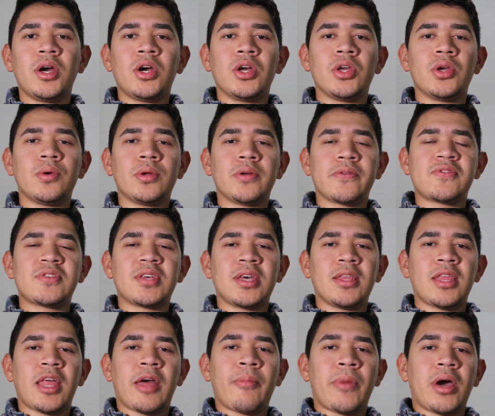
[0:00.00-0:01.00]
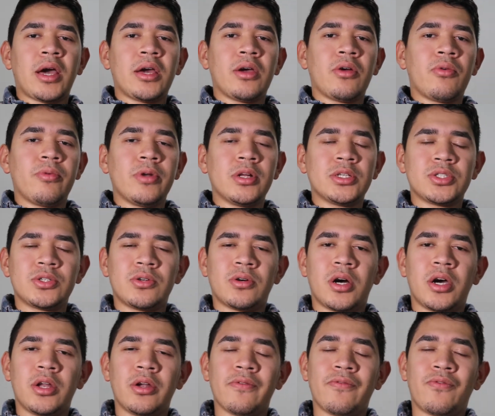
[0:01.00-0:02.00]
you would have seen that my original
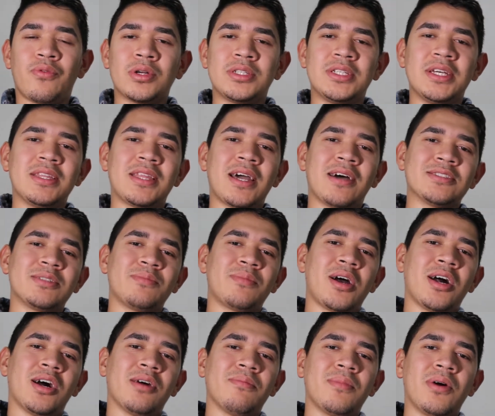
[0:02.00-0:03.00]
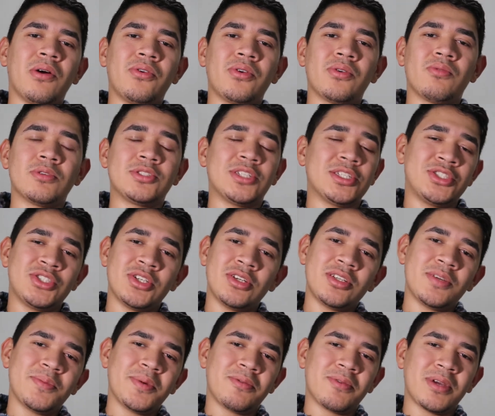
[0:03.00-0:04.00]
114,000 mile motor, which I
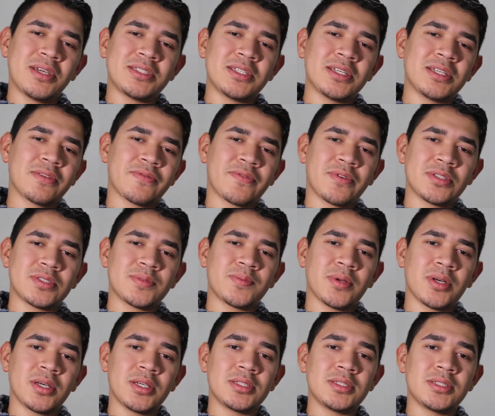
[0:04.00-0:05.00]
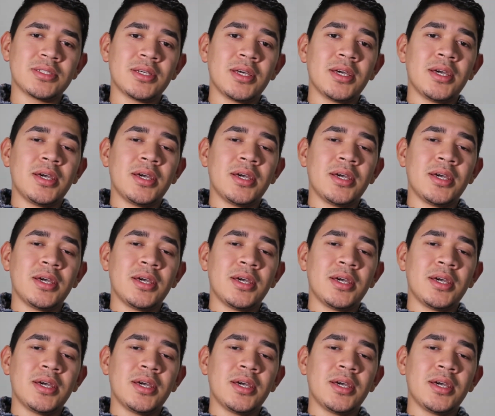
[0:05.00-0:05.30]
shouldn't have been racing in the first place,